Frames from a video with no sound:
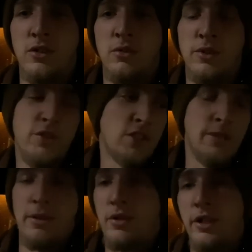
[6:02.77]
we're just going
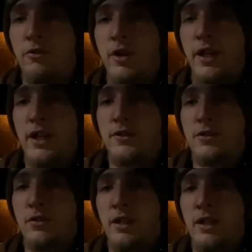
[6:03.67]
to be running one
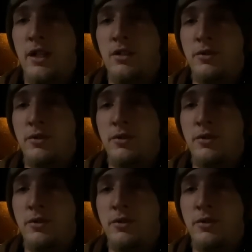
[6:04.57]
axle right now,